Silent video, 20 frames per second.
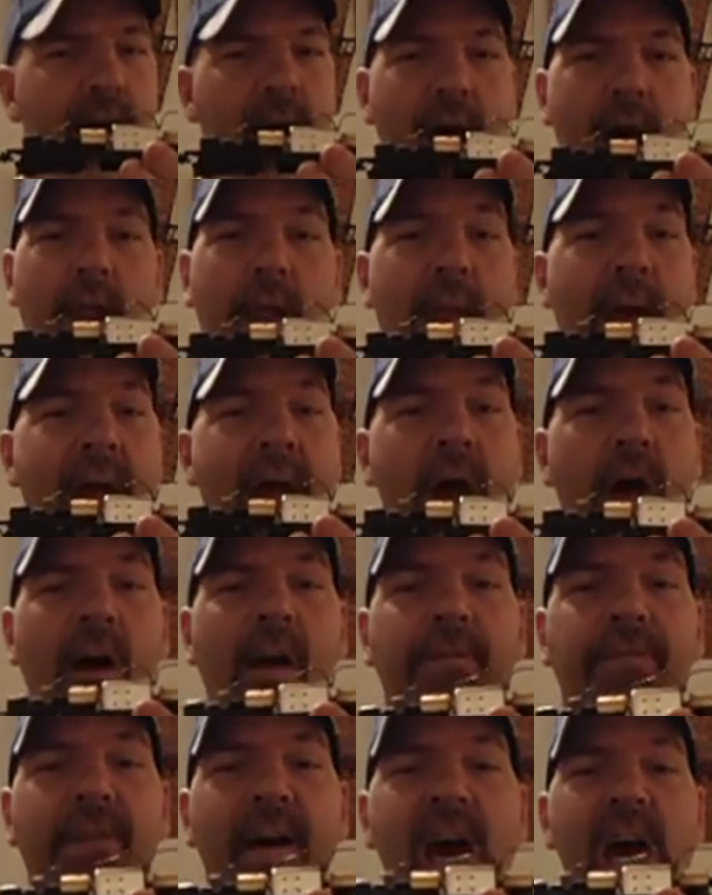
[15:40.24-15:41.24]
I don't know how
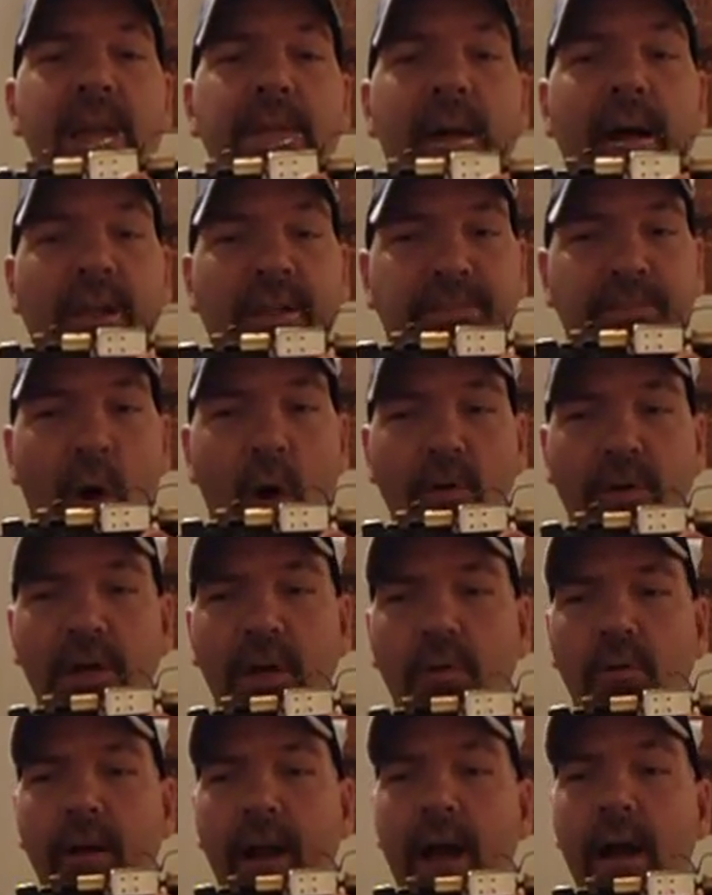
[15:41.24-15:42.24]
I found them. I was poking
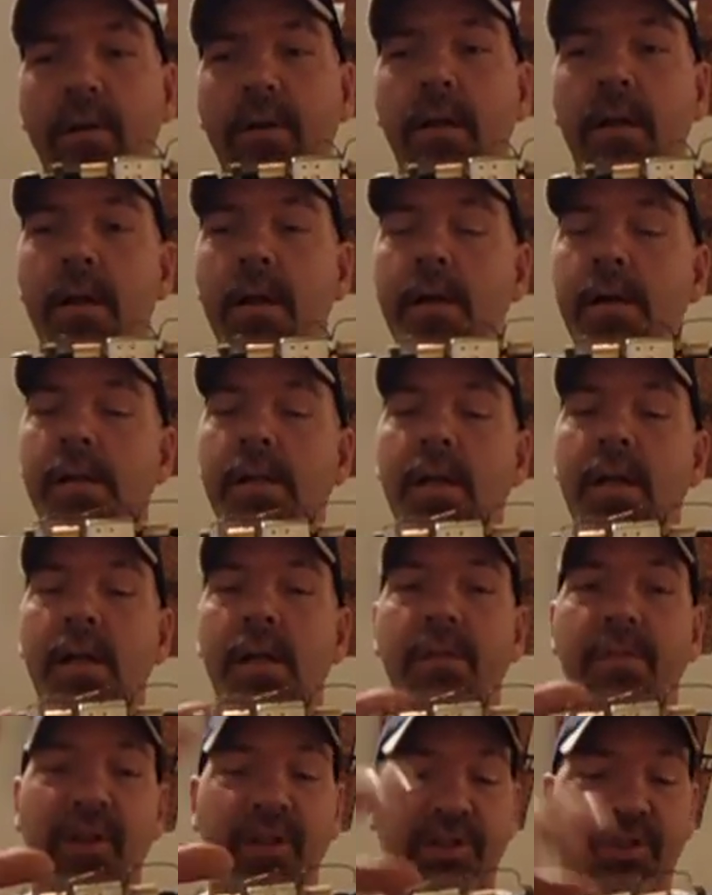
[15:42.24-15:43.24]
around.
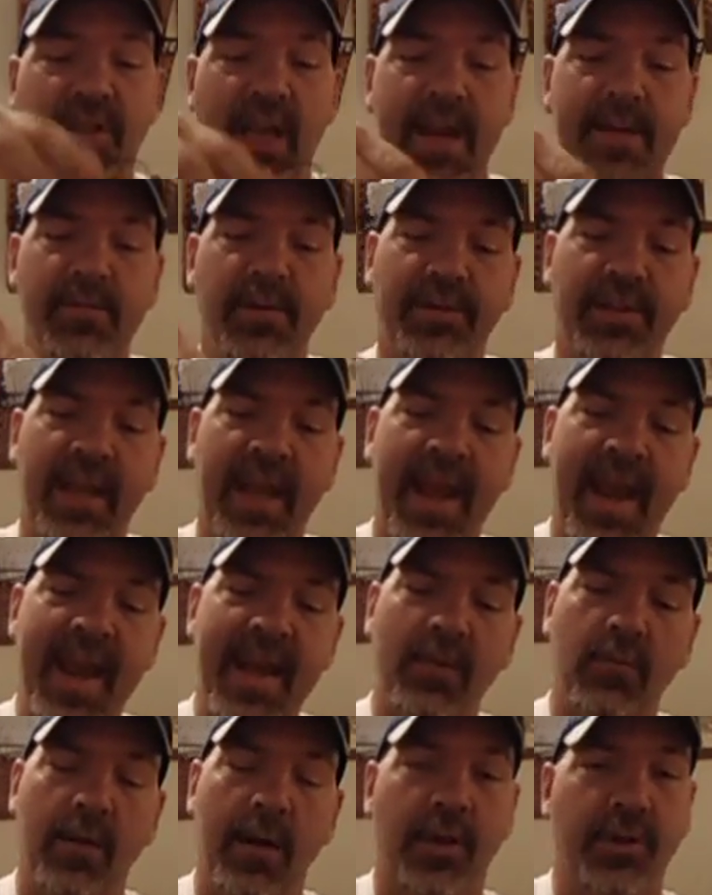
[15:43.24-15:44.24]
The same with the
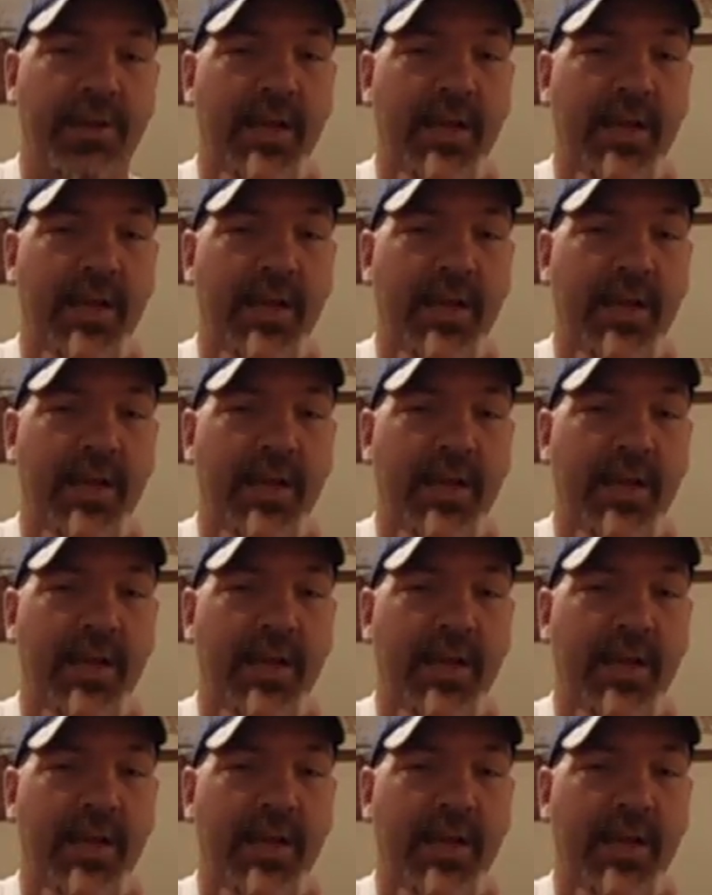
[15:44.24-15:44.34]
handrails.